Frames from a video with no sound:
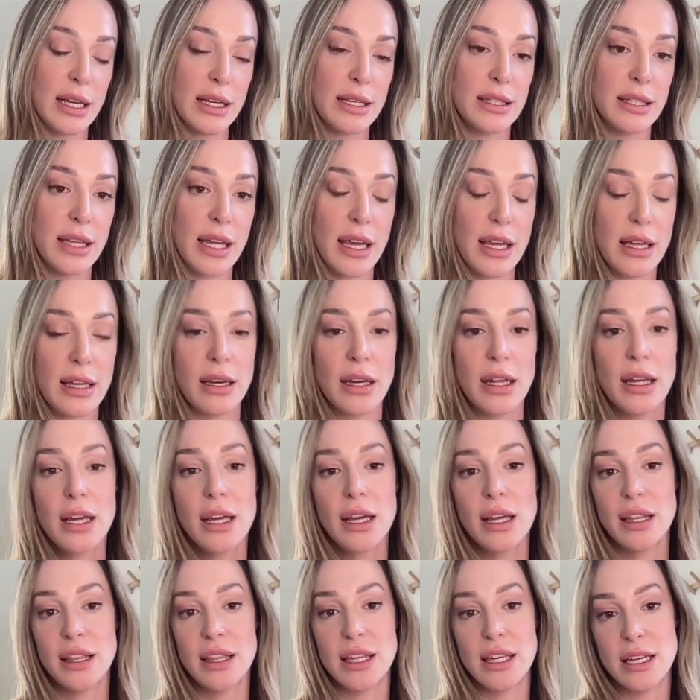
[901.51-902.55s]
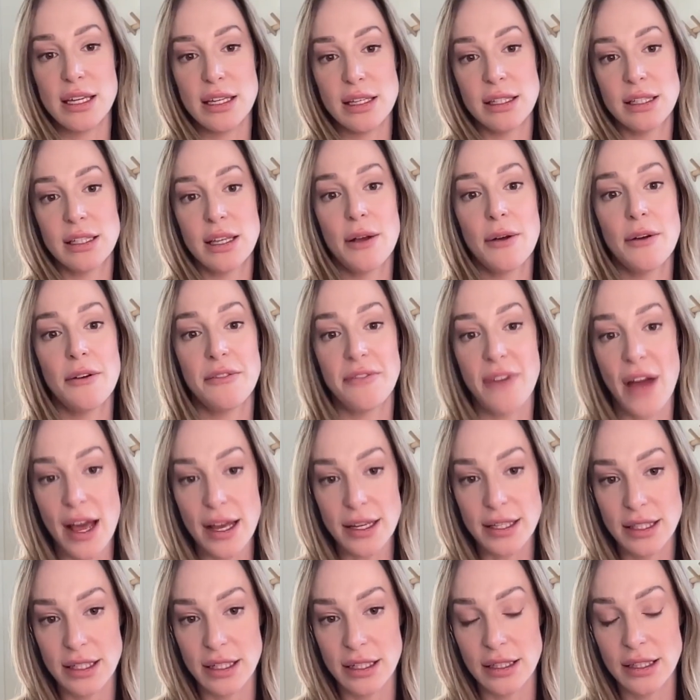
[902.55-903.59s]
is in these
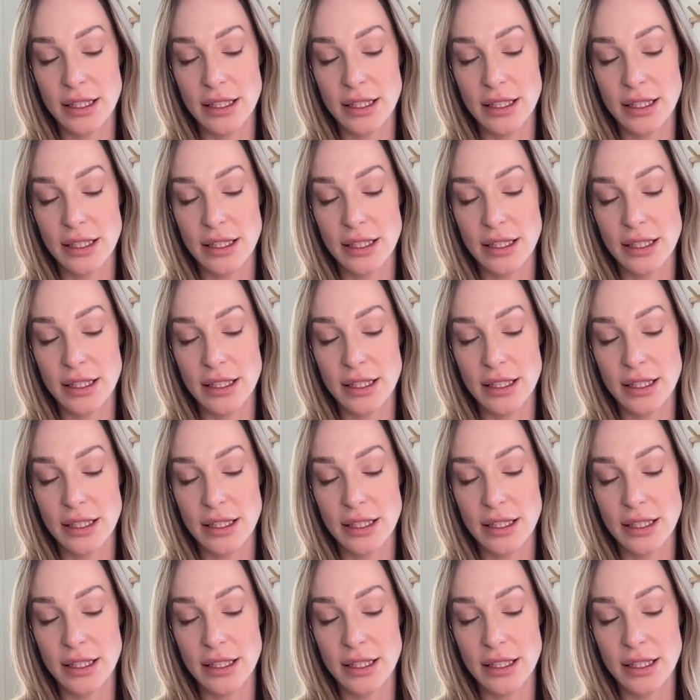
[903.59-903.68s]
fasted